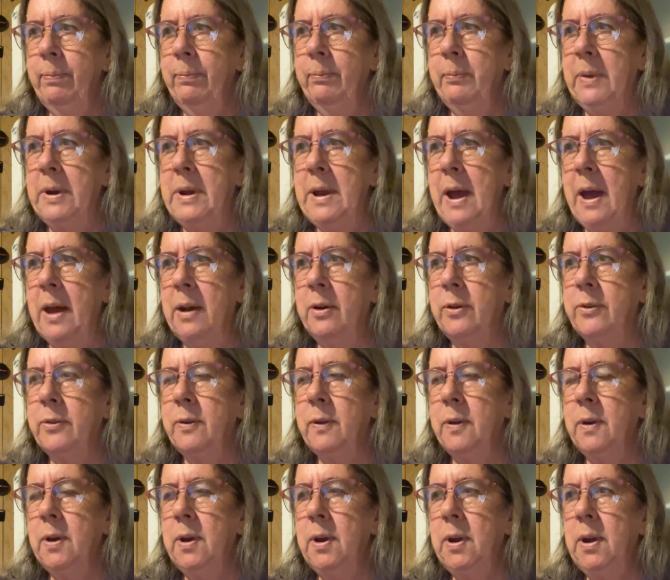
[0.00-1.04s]
banana
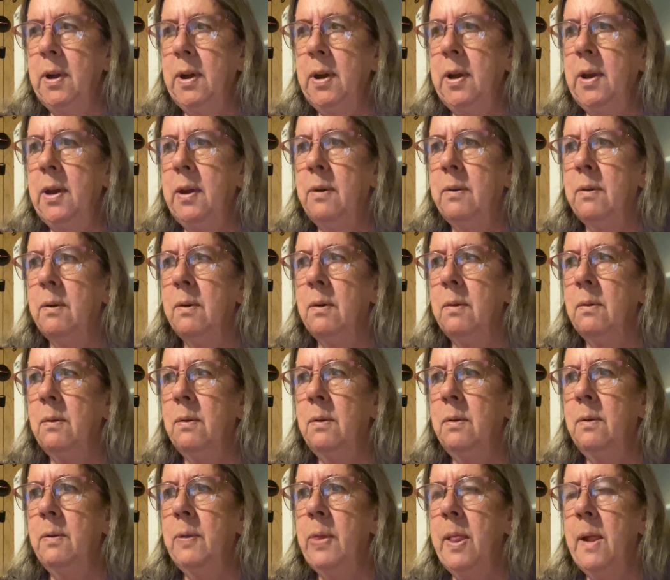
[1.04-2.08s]
tree. He
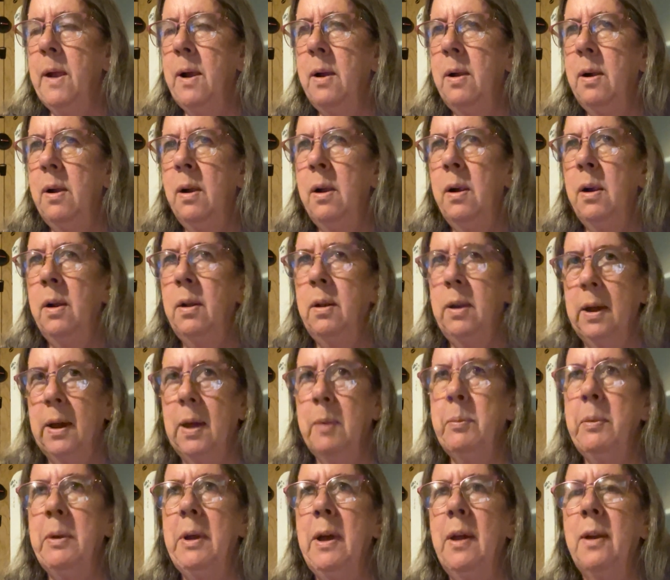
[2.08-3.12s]
had a
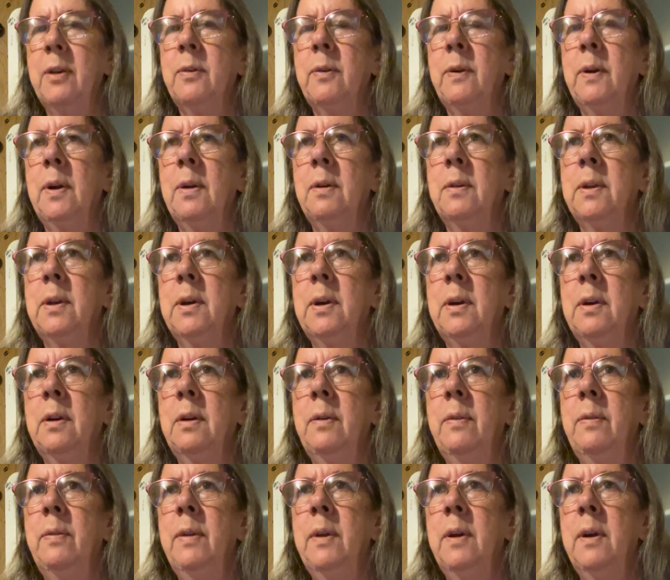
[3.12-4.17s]
banana tree out there.
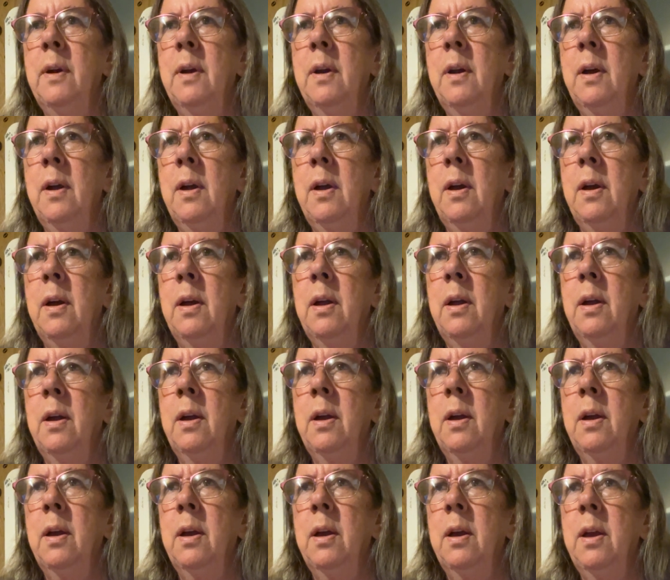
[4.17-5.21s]

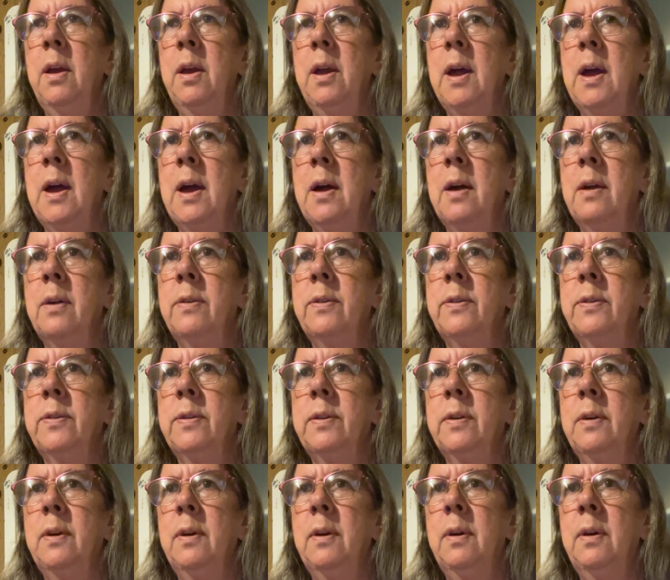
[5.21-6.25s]
He has,
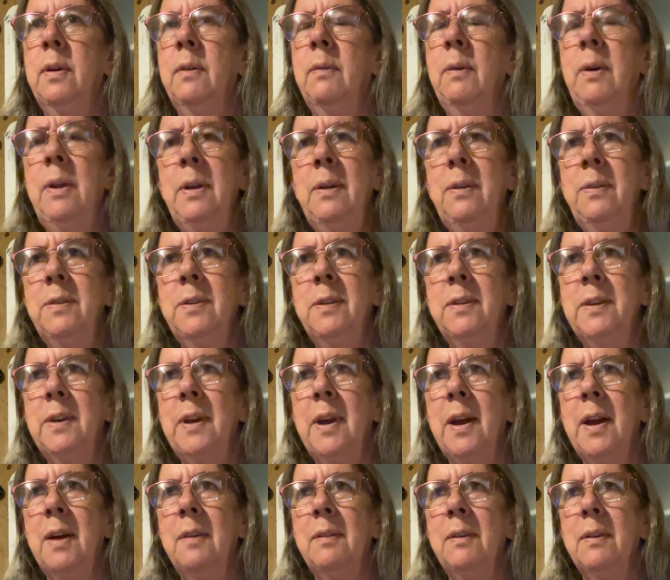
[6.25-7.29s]
what else does he
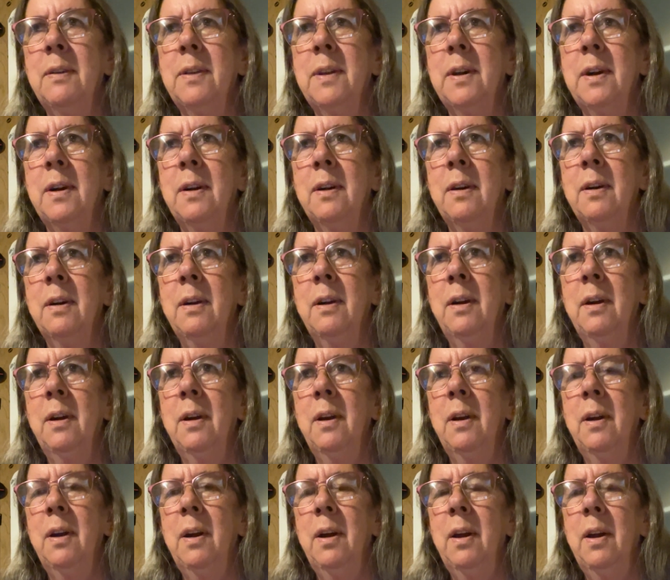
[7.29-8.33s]
have up there?
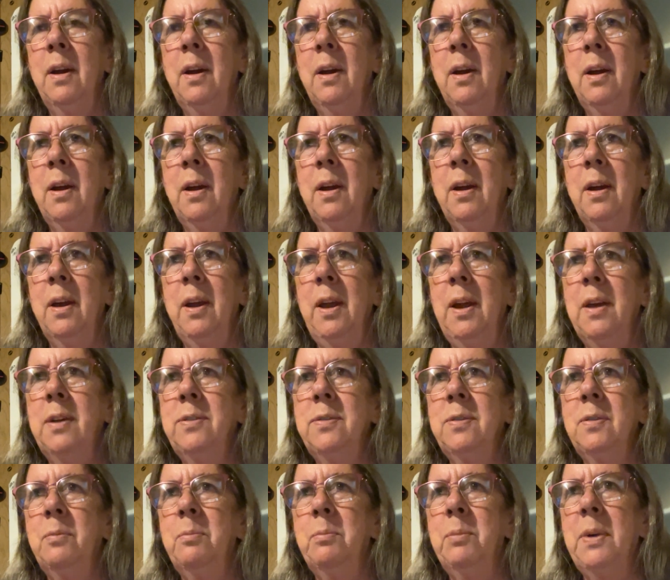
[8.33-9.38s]
He has
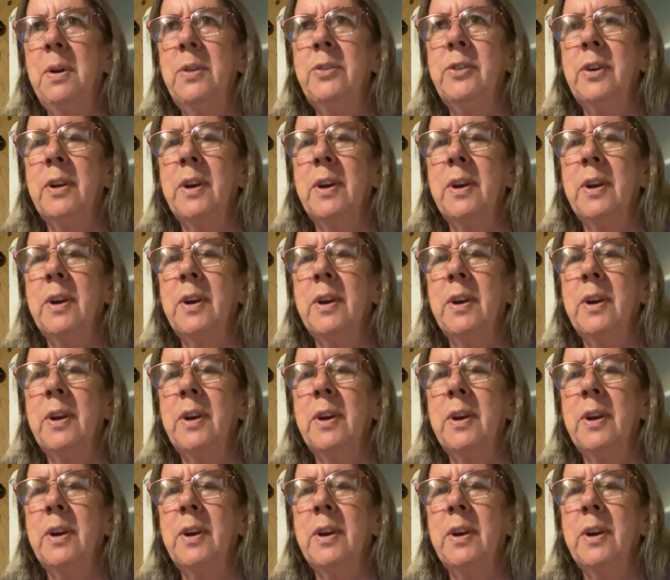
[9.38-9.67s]
so much I